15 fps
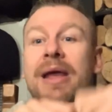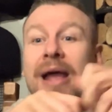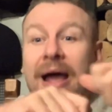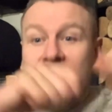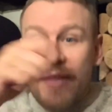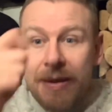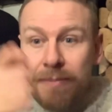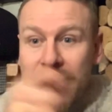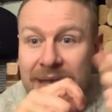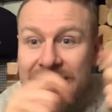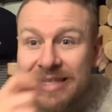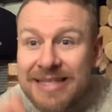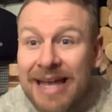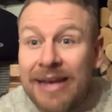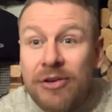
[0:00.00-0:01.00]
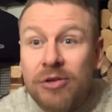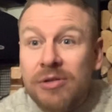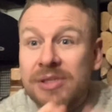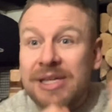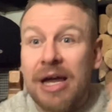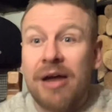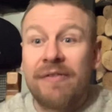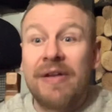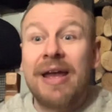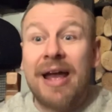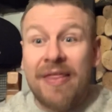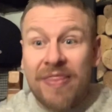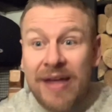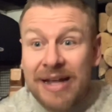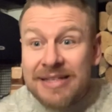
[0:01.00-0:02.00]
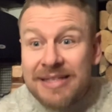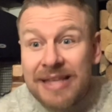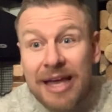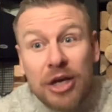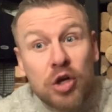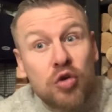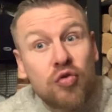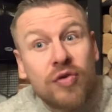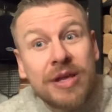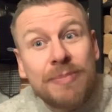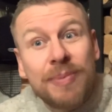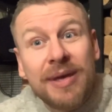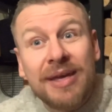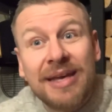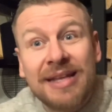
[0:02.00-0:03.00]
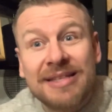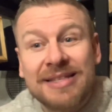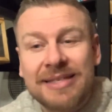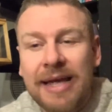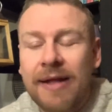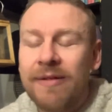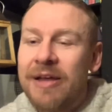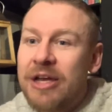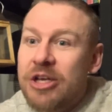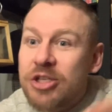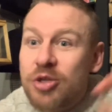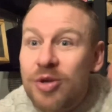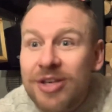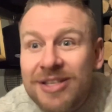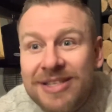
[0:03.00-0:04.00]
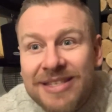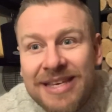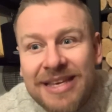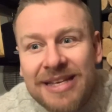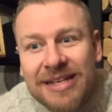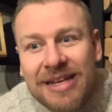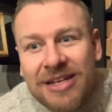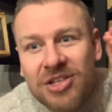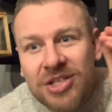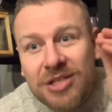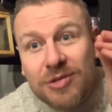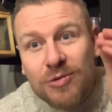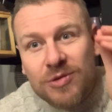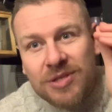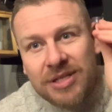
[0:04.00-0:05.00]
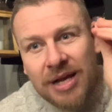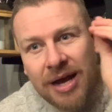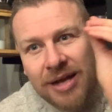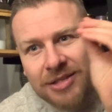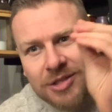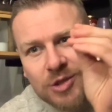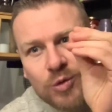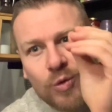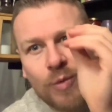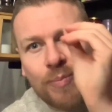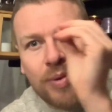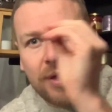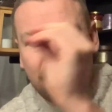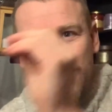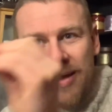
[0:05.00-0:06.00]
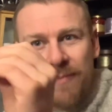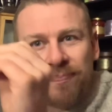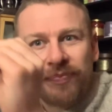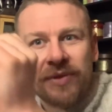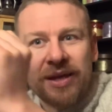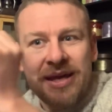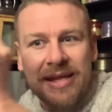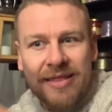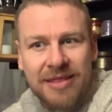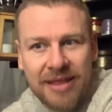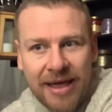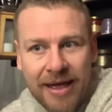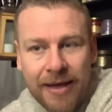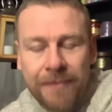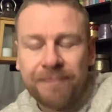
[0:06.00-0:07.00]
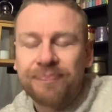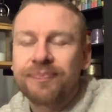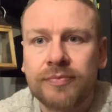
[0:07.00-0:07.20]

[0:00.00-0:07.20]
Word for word: And they make sandals out of it, and that's their creeping in style. So you can see ninjutsu starts to appear in there.